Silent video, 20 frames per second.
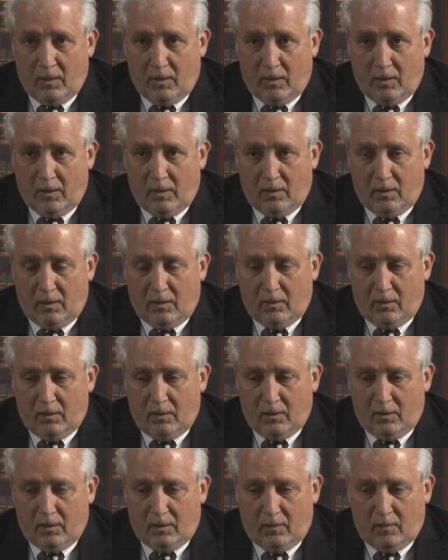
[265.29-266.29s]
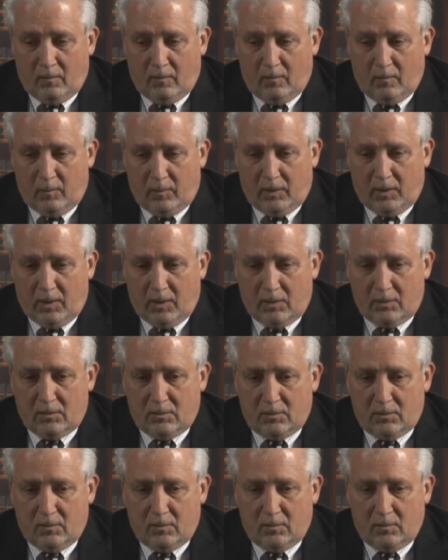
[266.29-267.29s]
And
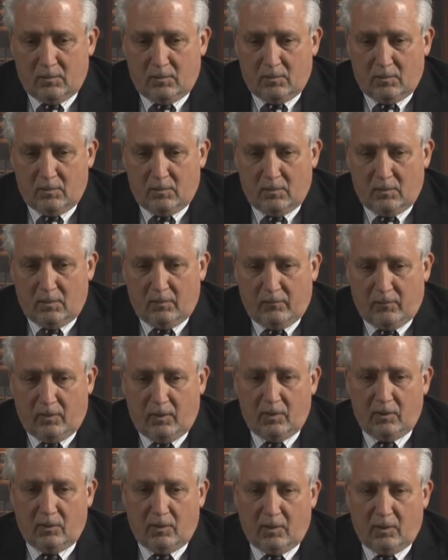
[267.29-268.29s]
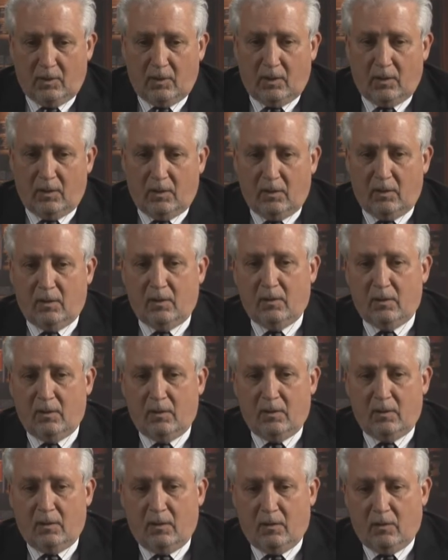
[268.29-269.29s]
that's, if anything,
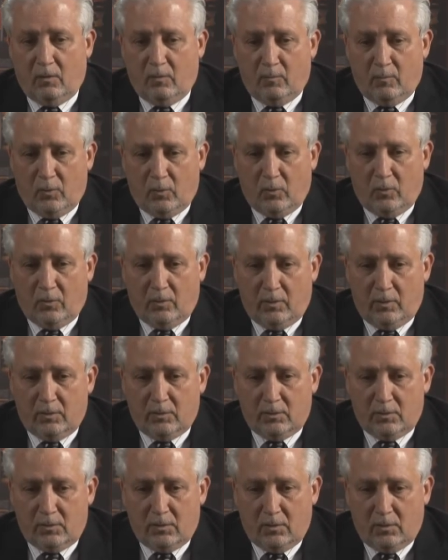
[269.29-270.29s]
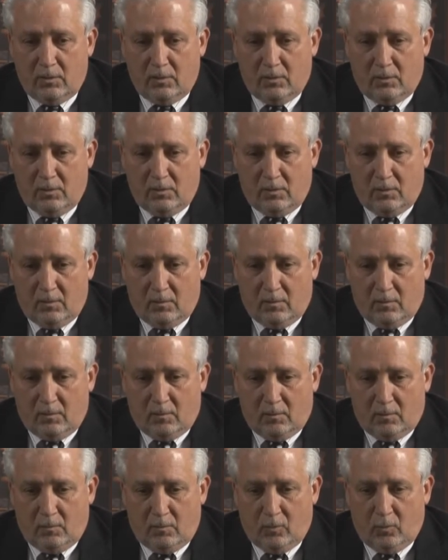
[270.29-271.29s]
our board is
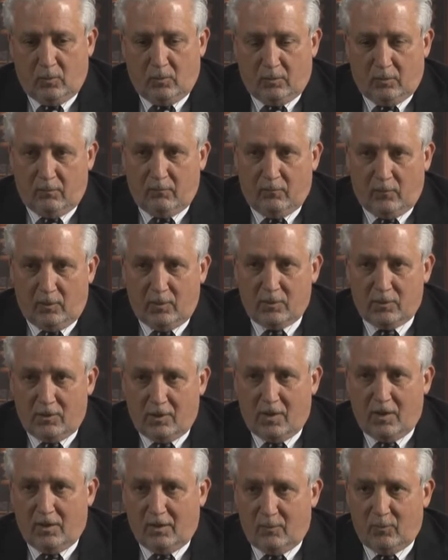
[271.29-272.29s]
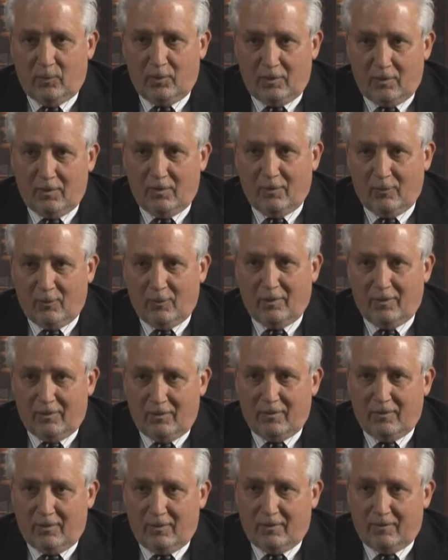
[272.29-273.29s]
more convinced now that we did the right
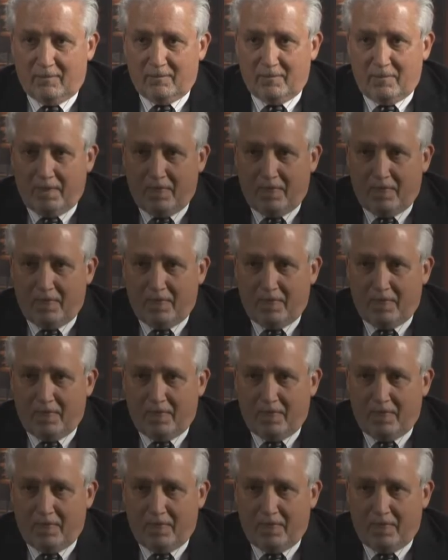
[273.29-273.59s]
thing.